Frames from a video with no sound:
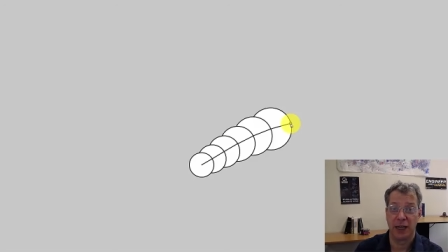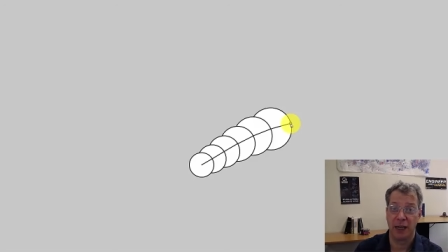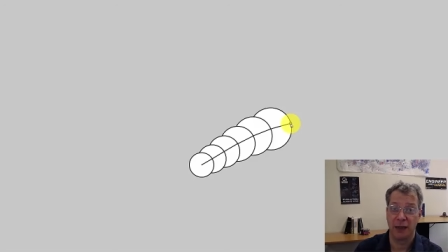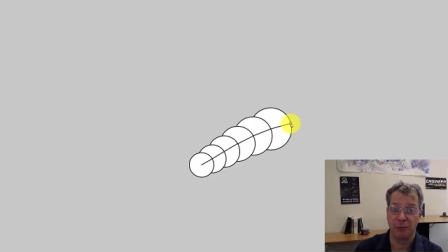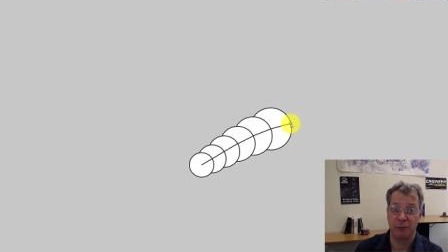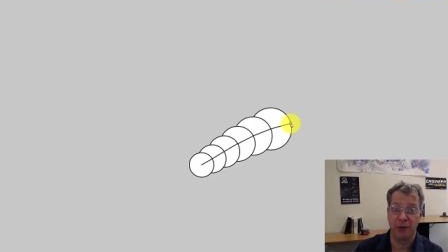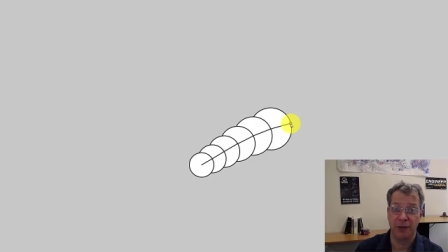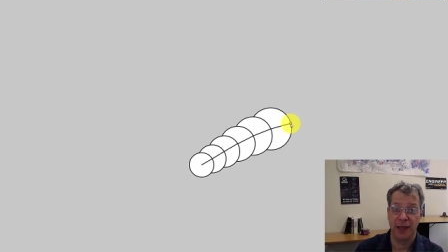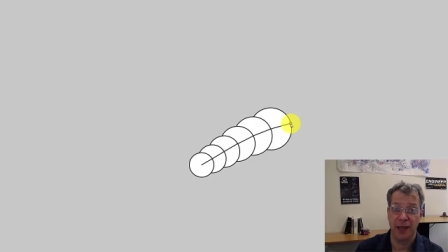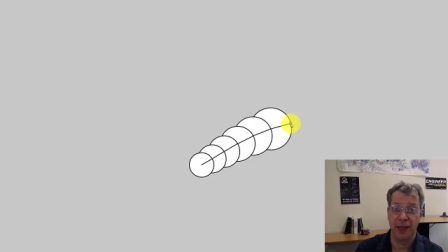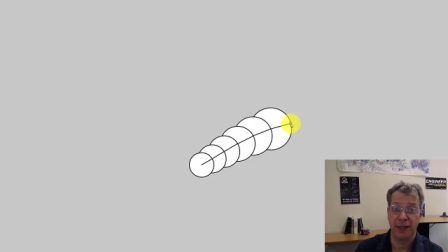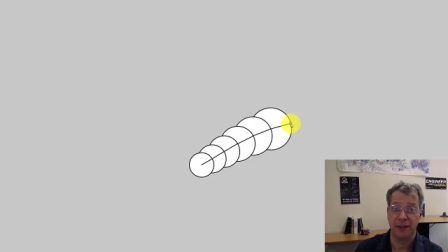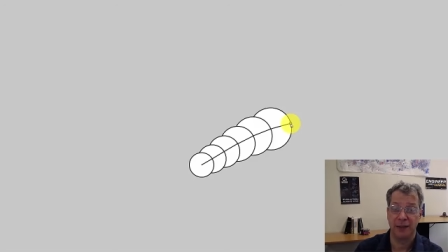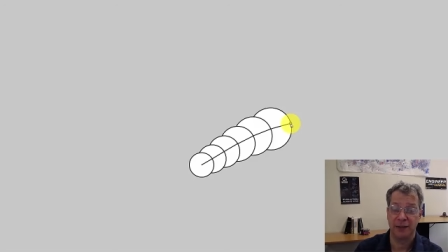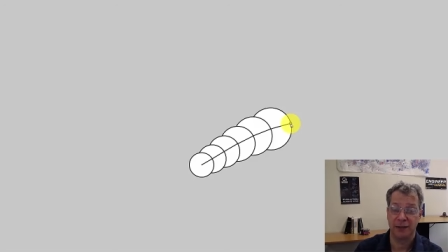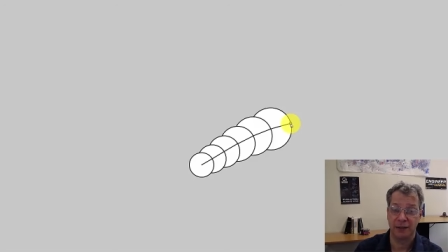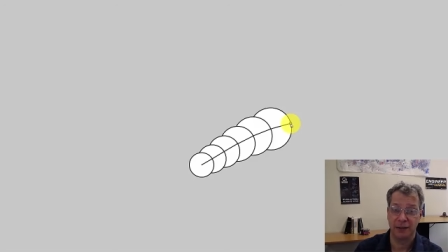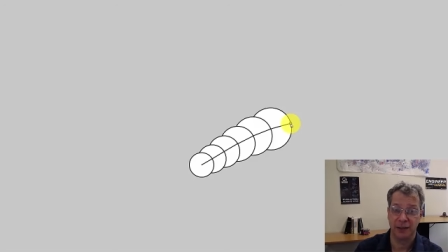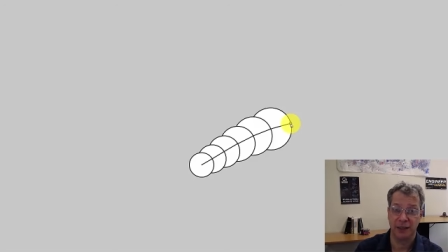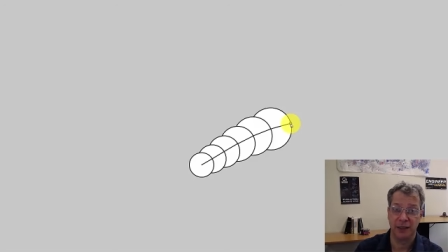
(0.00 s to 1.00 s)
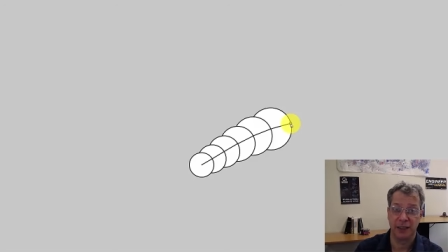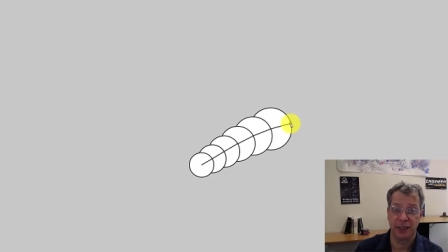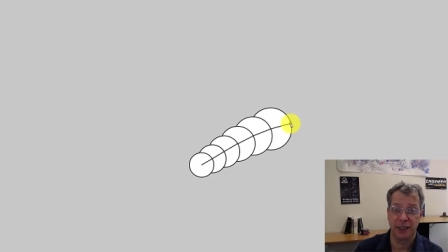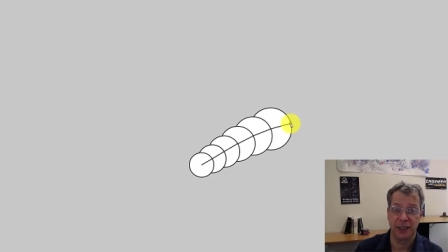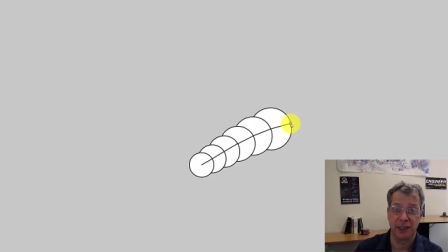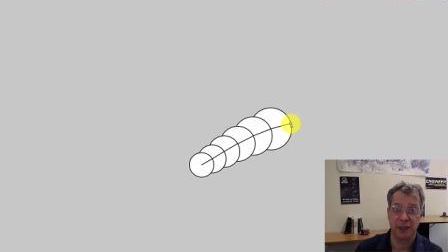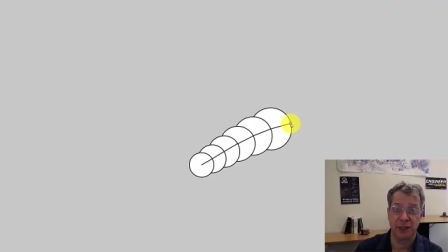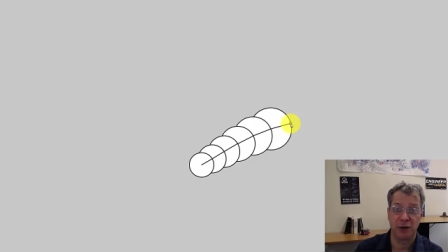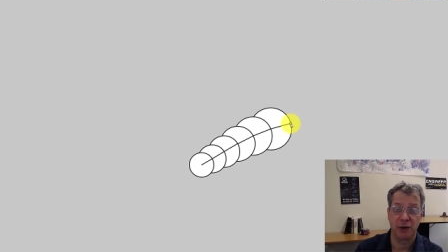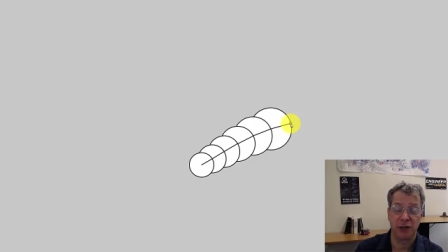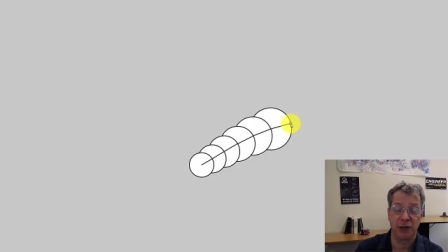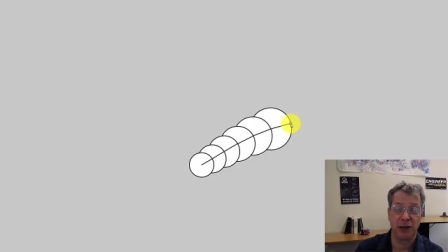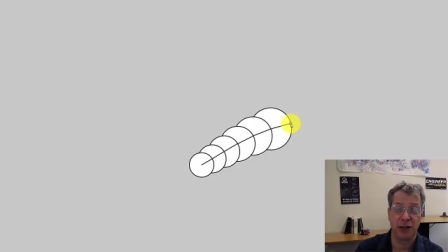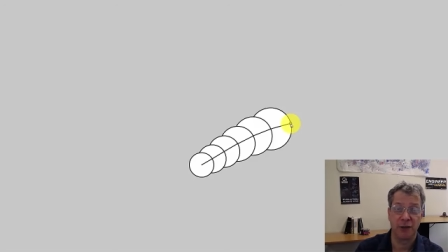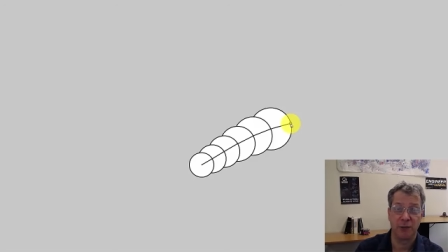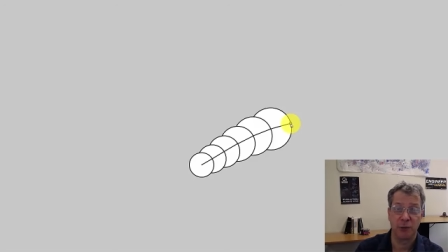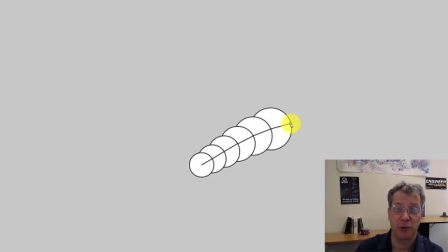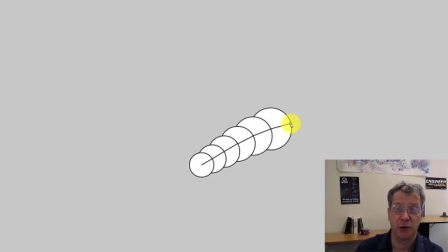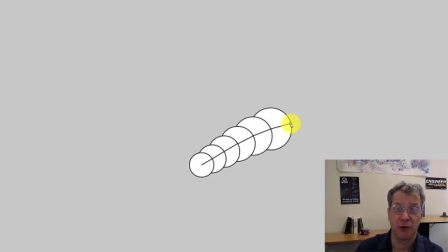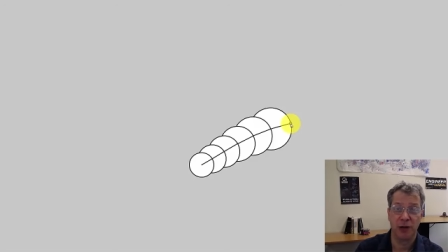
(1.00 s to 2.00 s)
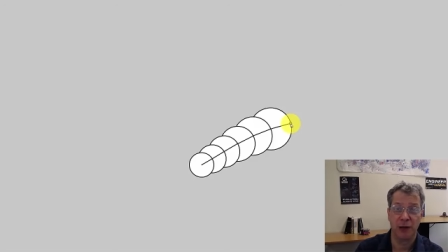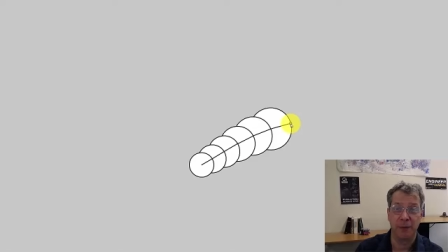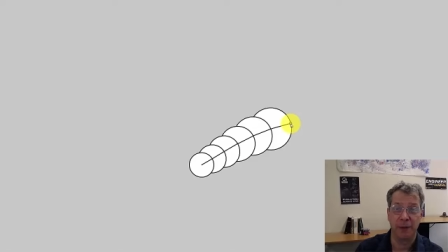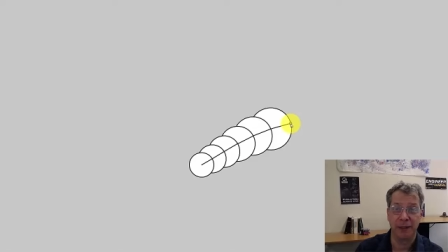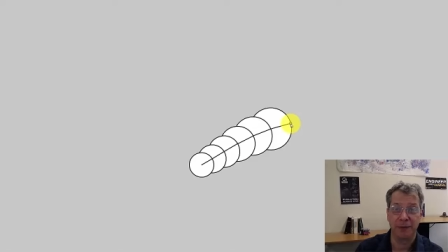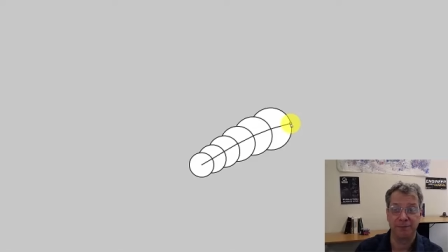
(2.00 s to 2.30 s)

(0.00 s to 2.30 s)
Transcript: And with that, let's get started on the programming.